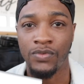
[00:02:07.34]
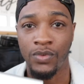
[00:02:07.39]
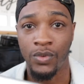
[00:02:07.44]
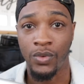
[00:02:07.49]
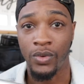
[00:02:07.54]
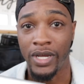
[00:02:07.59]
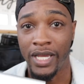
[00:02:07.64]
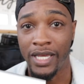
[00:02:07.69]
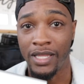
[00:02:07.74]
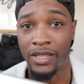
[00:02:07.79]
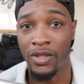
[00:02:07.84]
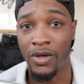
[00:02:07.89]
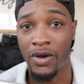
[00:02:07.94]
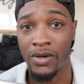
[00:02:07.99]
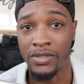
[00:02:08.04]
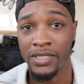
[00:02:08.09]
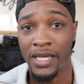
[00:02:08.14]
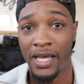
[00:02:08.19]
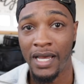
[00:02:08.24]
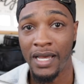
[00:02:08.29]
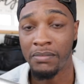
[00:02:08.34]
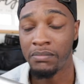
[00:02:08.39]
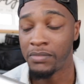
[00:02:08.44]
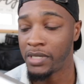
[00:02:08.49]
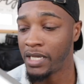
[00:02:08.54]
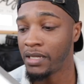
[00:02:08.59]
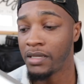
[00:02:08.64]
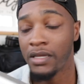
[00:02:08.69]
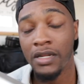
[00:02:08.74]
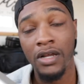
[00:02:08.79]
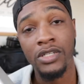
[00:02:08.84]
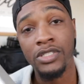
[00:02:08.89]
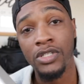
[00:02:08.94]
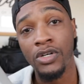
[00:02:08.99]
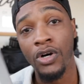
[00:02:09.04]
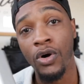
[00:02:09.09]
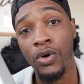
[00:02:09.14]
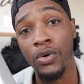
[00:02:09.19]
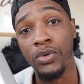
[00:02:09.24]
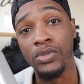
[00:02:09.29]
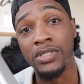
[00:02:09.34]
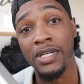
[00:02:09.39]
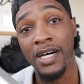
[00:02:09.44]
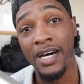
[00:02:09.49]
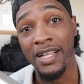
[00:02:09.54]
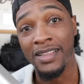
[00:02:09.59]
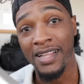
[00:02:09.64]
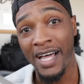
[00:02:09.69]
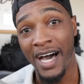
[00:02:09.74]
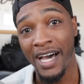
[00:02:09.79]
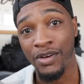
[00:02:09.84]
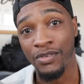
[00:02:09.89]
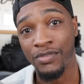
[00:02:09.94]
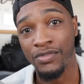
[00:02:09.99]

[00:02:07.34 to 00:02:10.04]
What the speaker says: for a long time, and it also holds a lot of